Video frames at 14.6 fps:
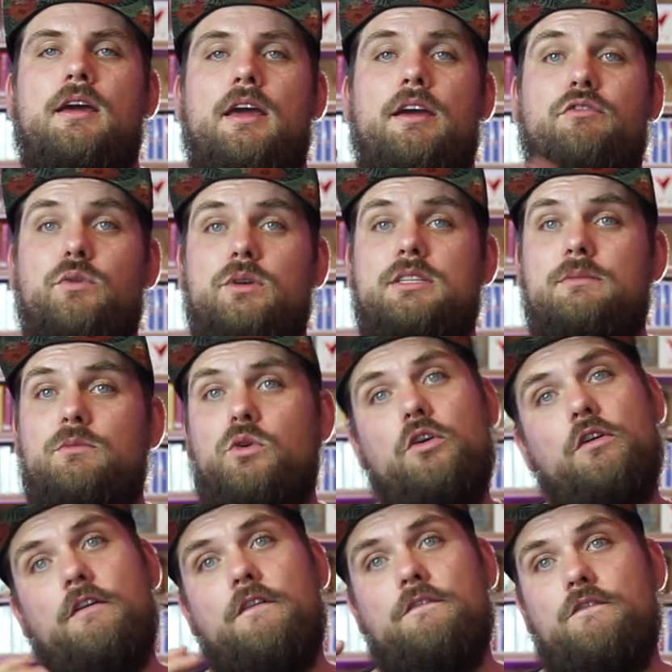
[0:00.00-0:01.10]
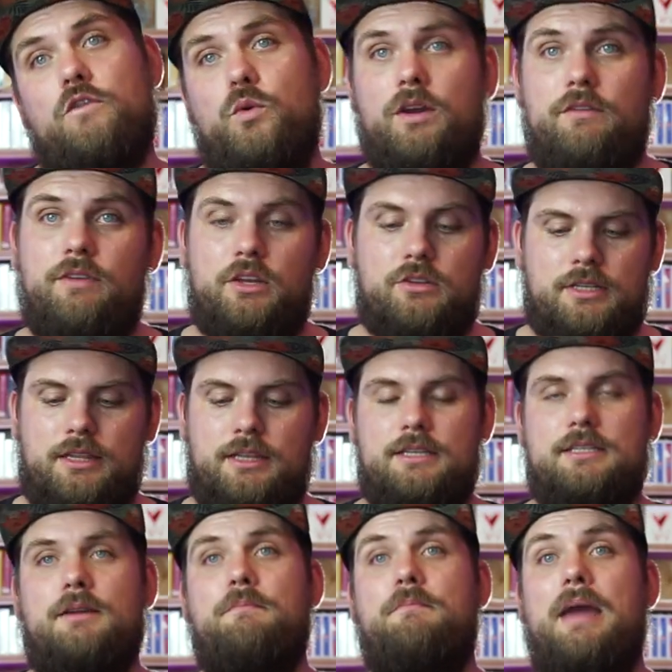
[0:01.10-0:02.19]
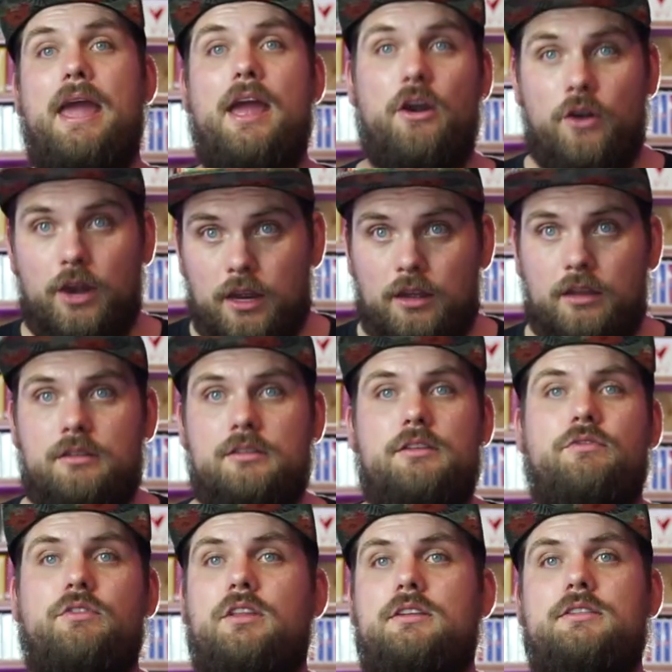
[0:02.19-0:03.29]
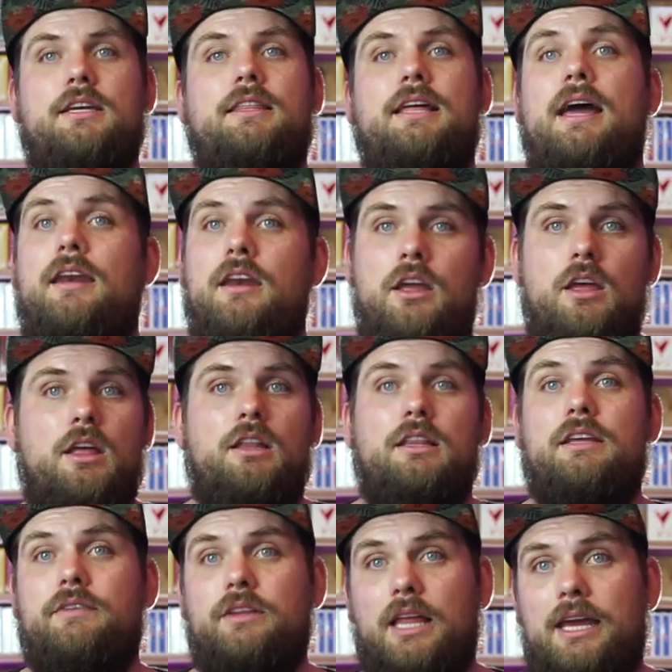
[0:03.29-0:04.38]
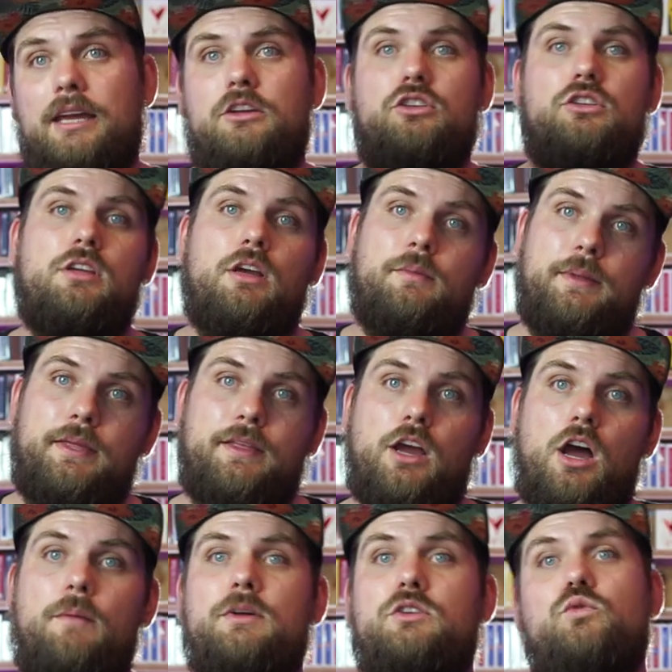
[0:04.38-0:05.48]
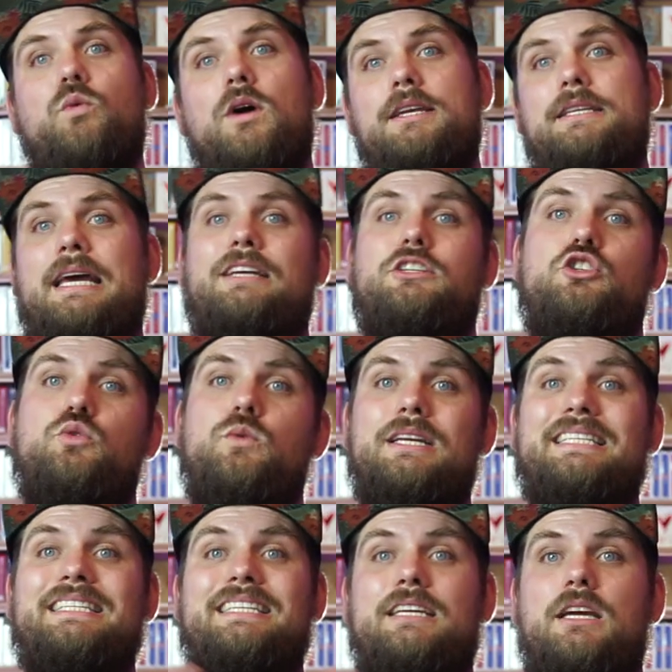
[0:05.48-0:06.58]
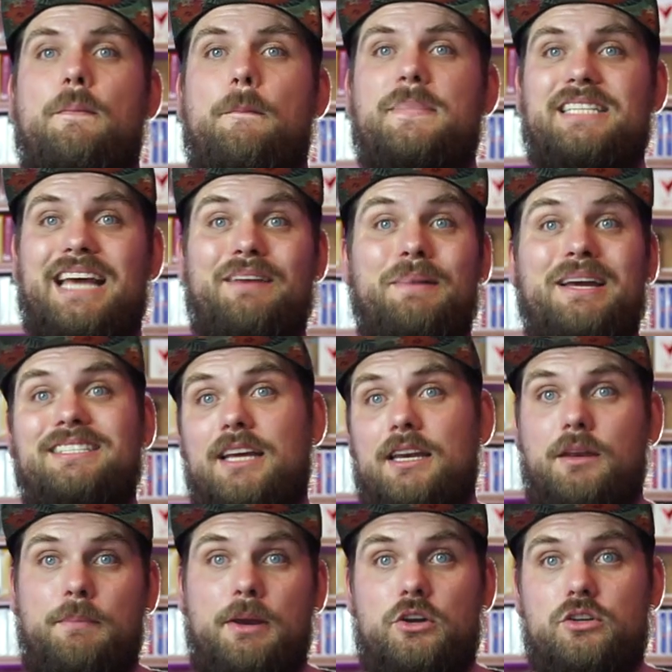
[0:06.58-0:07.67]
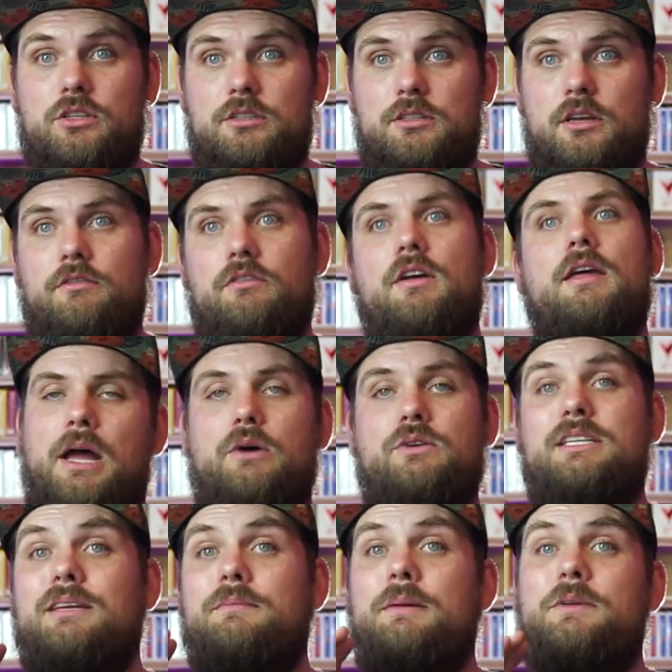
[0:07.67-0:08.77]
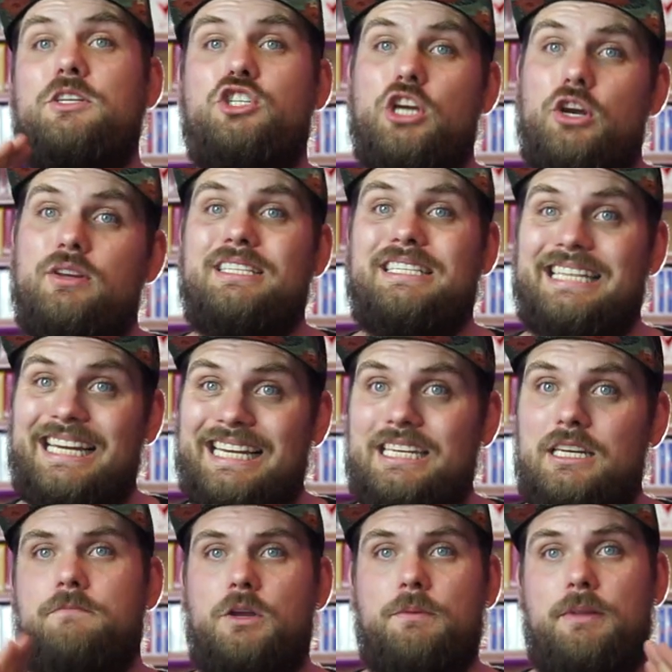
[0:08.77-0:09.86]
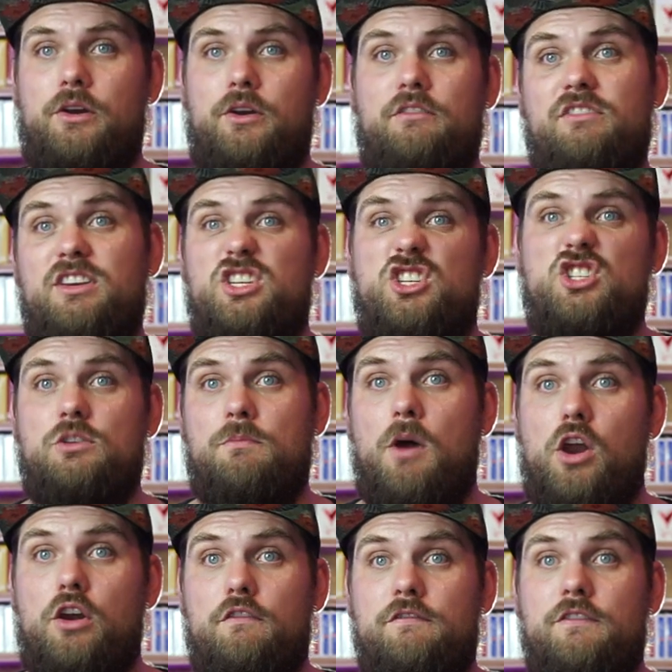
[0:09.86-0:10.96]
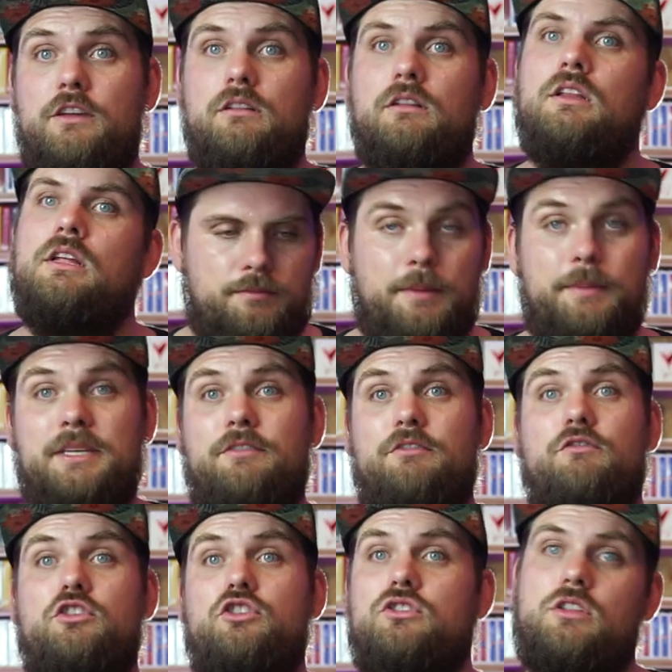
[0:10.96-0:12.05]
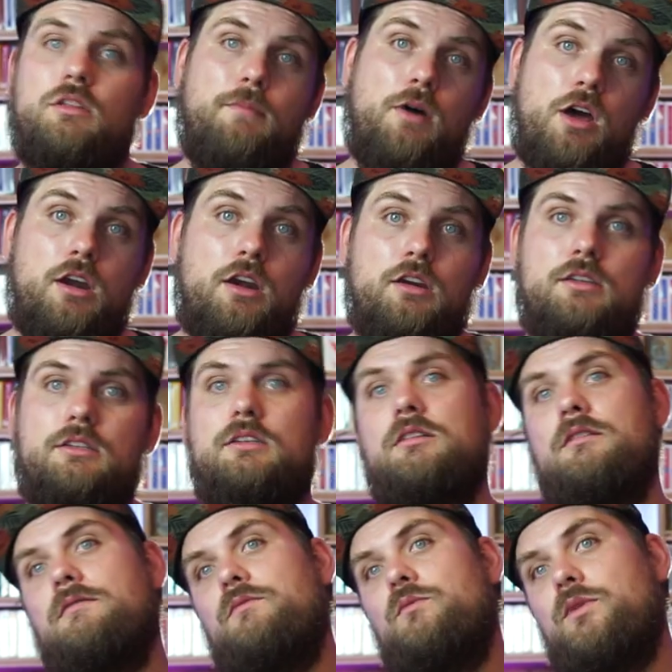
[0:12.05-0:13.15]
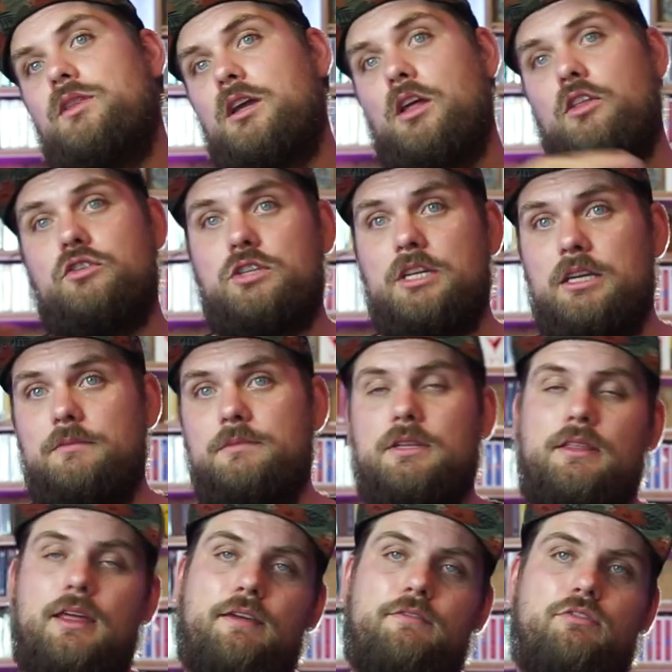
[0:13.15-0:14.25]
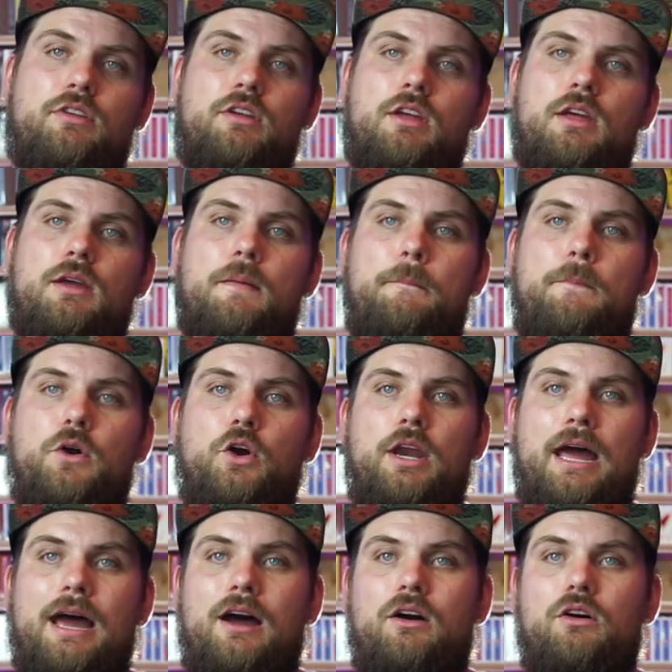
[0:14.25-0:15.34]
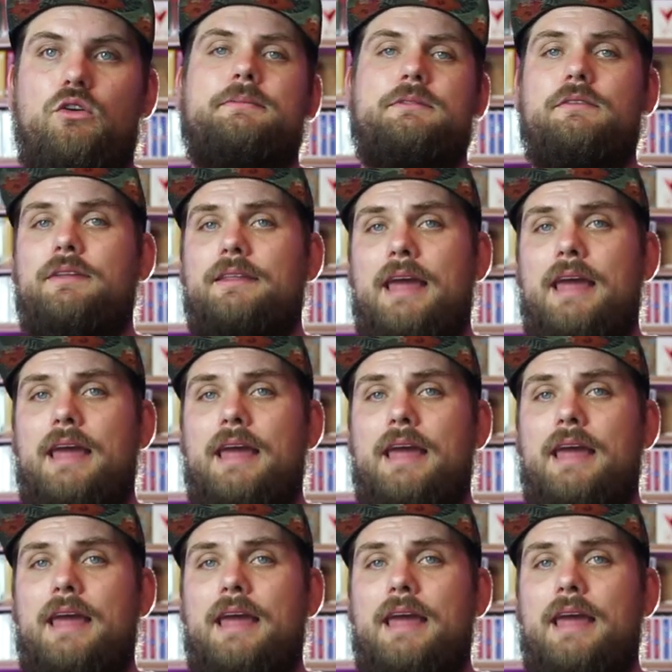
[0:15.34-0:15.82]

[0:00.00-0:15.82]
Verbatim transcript: if you want to see more quick videos like this, comparing different things like that, leave a like, tell me in the comments what decks you want to see side-by-side comparisons of. I was thinking maybe Jerry's Nugget, comparing vintage and modern feel, maybe different versions of the Monarchs, with the color schemes that they've put out, stuff like